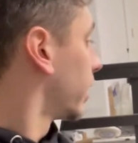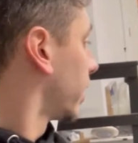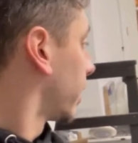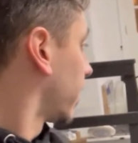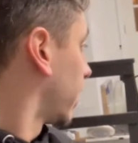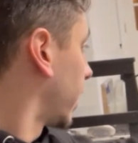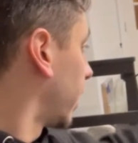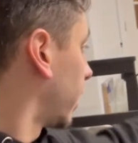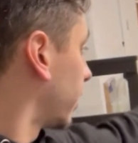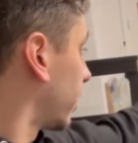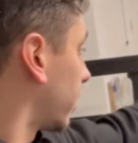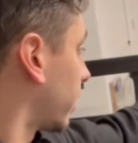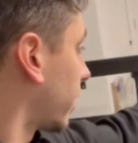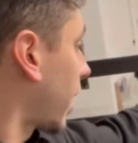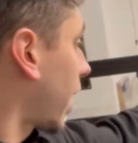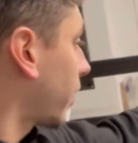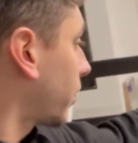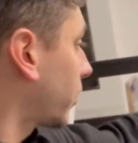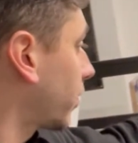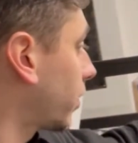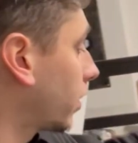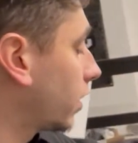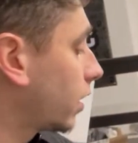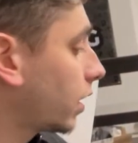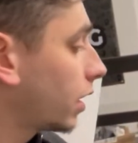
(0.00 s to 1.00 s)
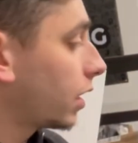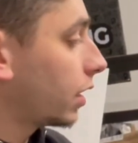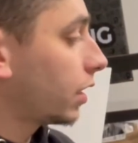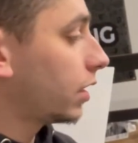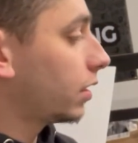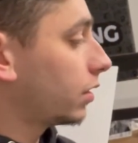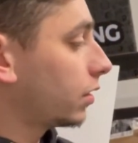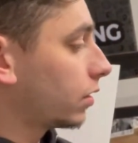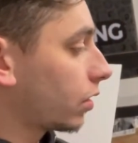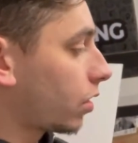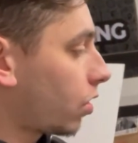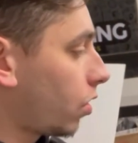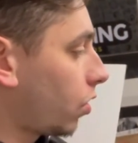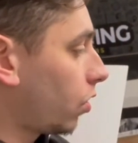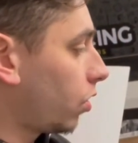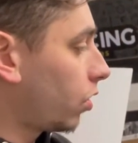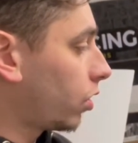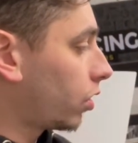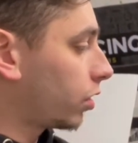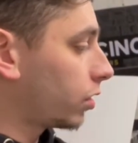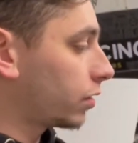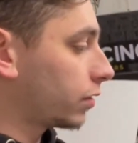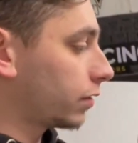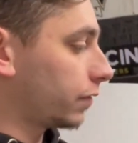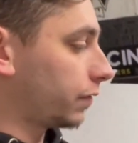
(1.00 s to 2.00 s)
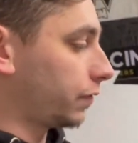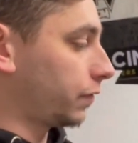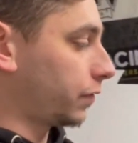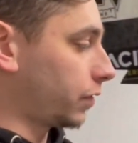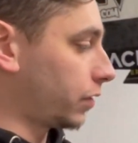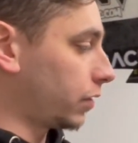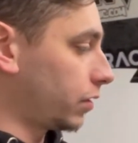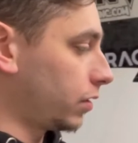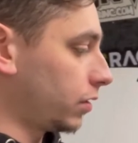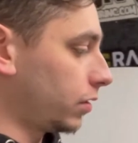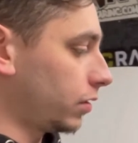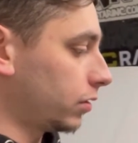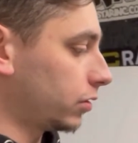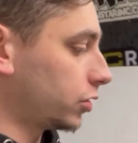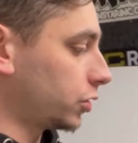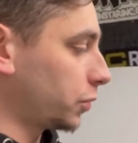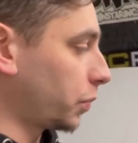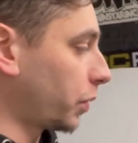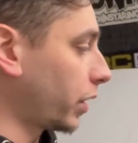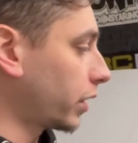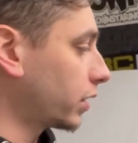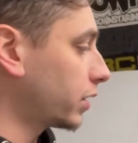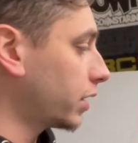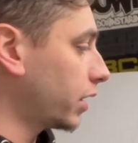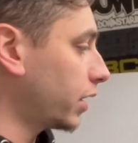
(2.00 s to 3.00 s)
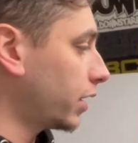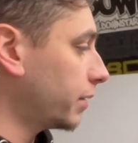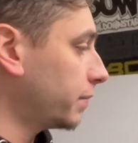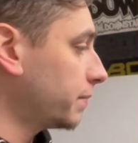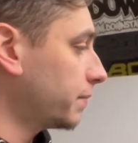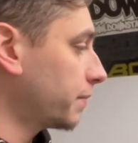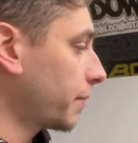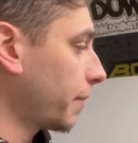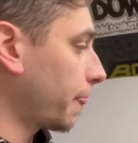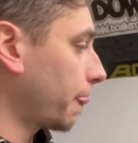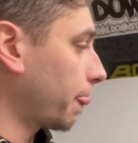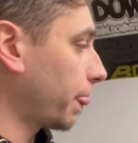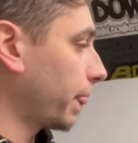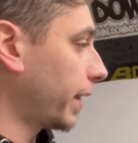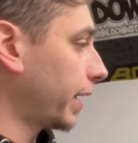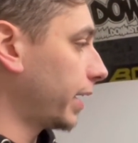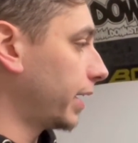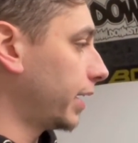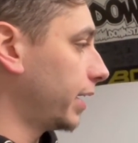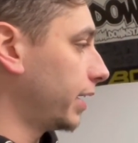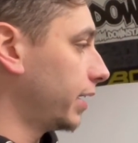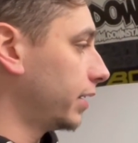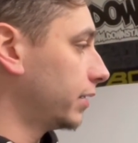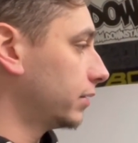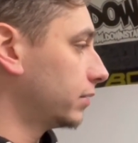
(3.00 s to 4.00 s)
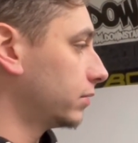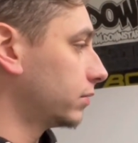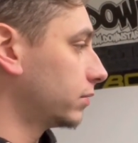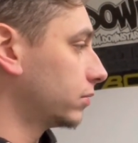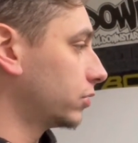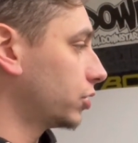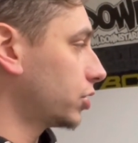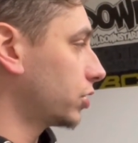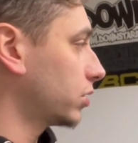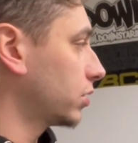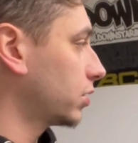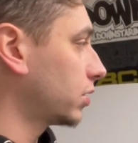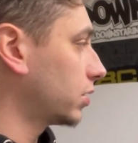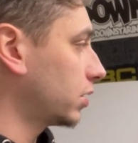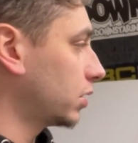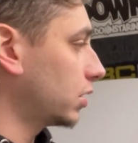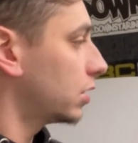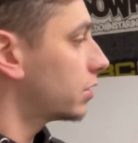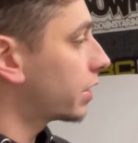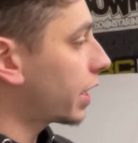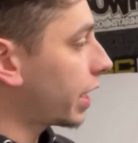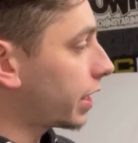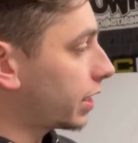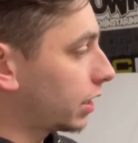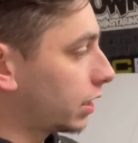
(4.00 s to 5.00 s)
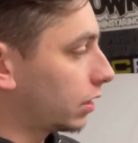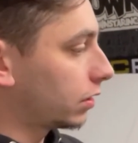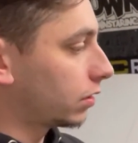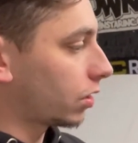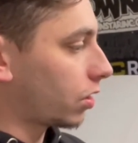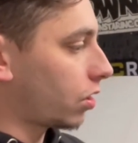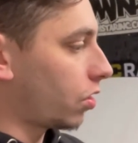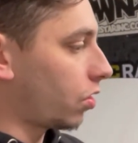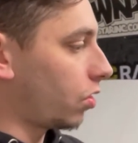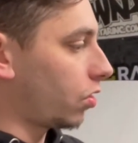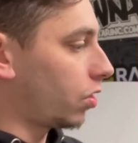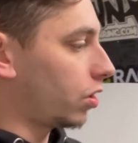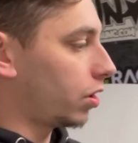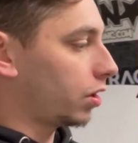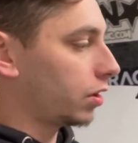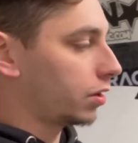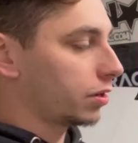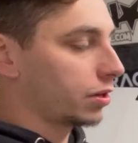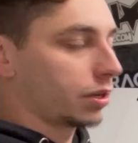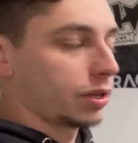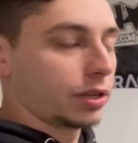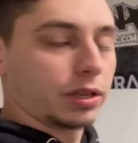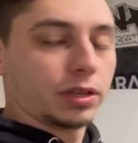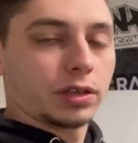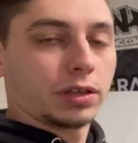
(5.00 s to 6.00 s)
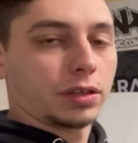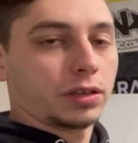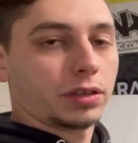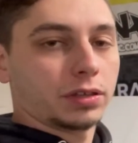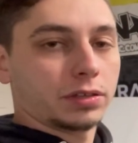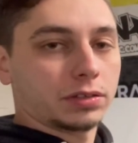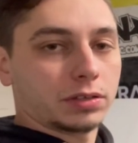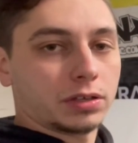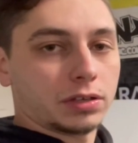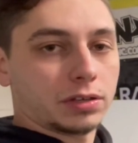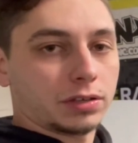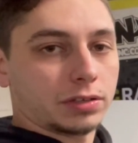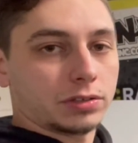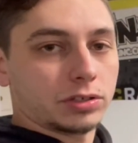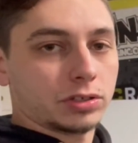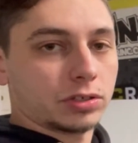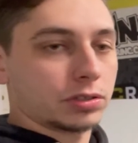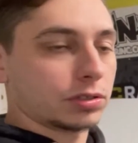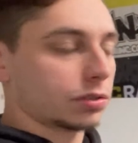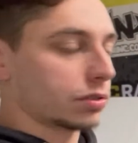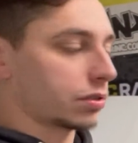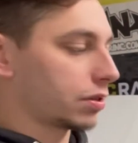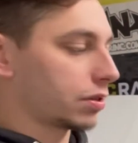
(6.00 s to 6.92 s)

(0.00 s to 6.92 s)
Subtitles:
get that thing in the car for springtime, and just to see that in the car is gonna just